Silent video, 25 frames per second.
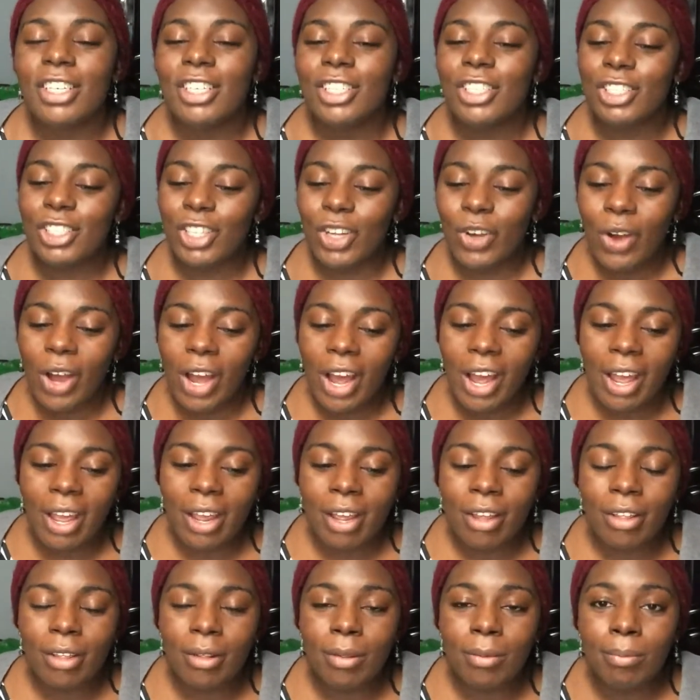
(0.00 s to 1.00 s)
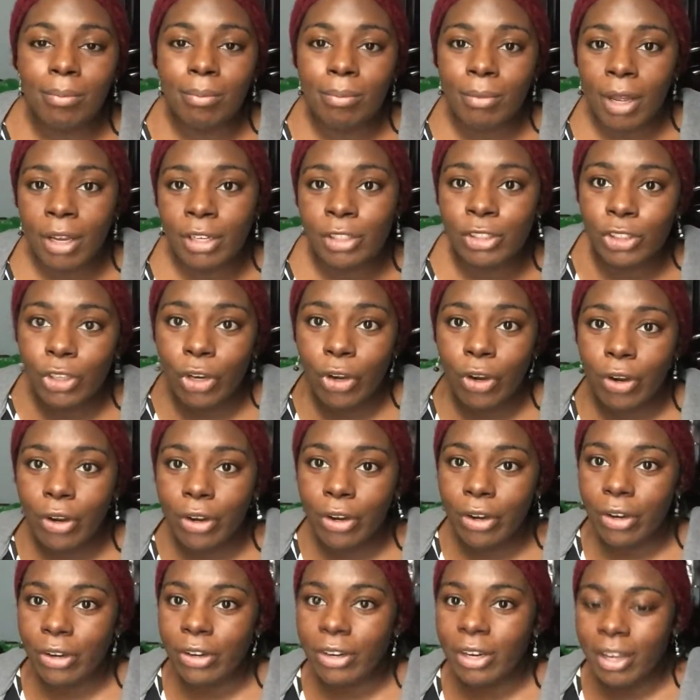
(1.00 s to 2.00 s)
So I
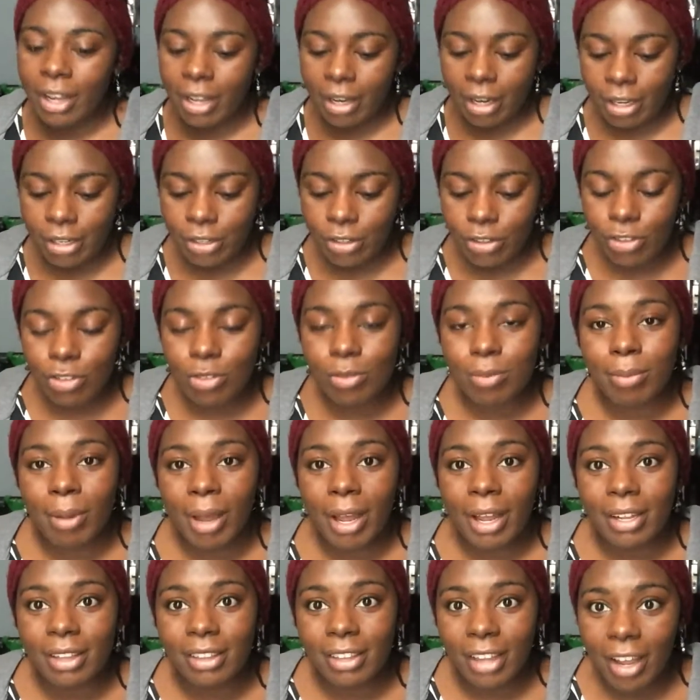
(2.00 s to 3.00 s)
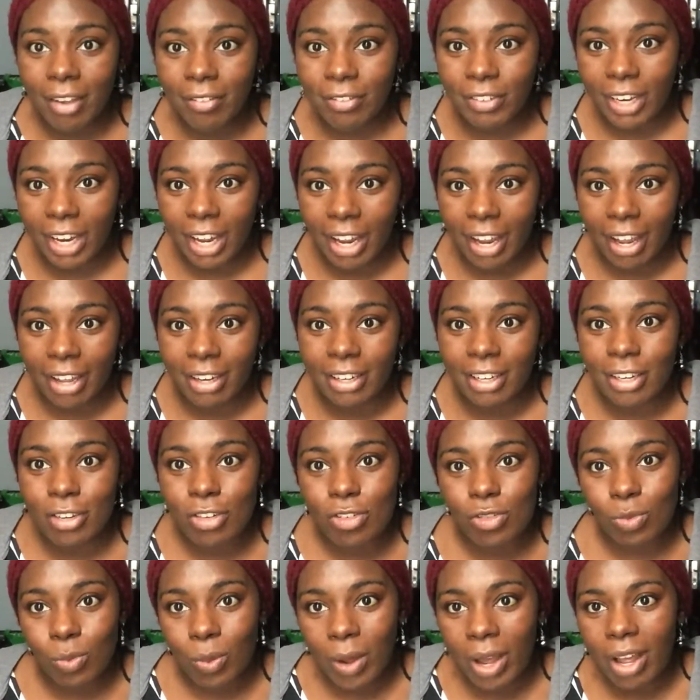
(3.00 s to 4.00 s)
turn, and I use my left hand
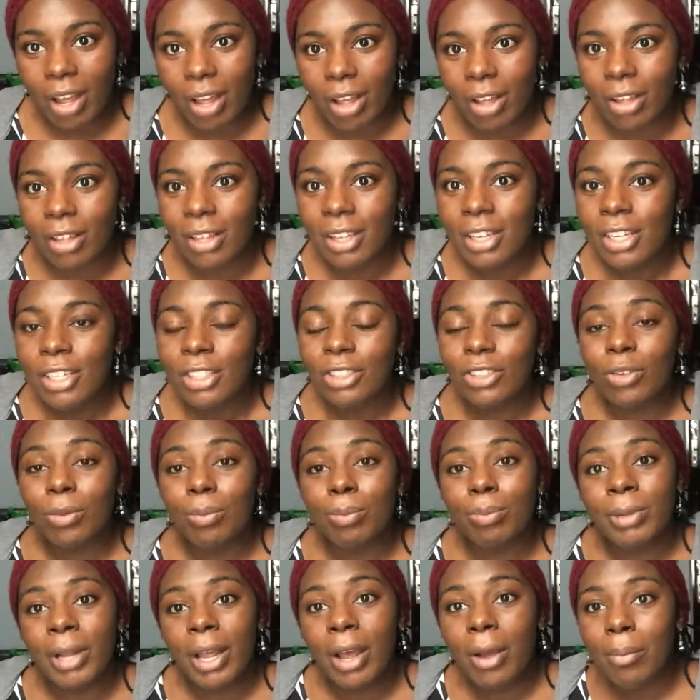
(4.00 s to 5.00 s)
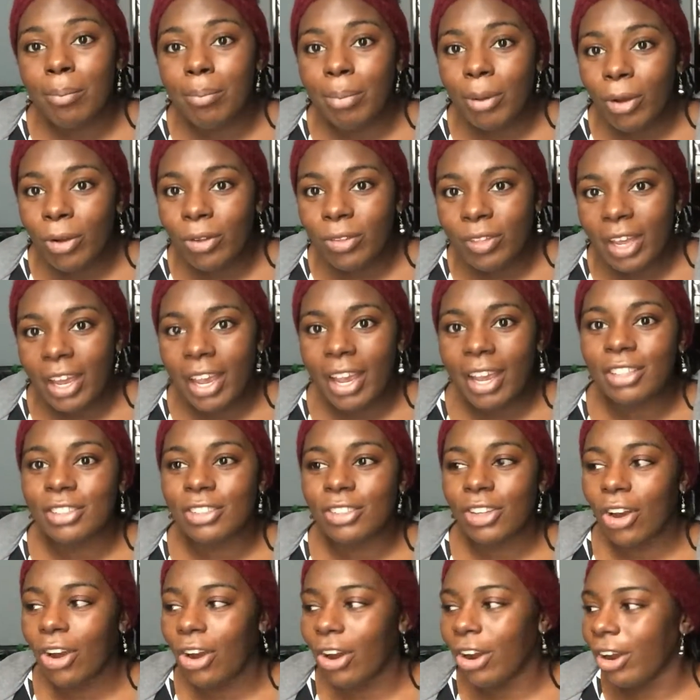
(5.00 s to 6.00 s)
as well. So now both
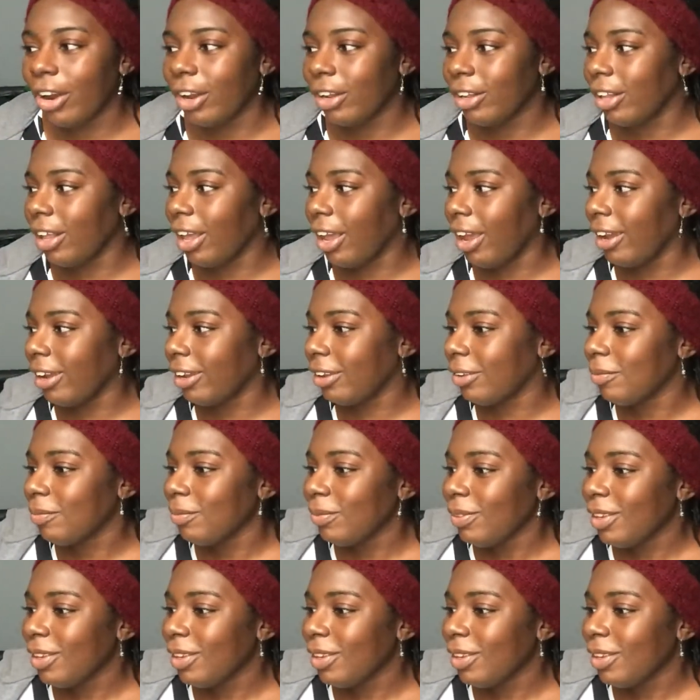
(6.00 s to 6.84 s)
hands are like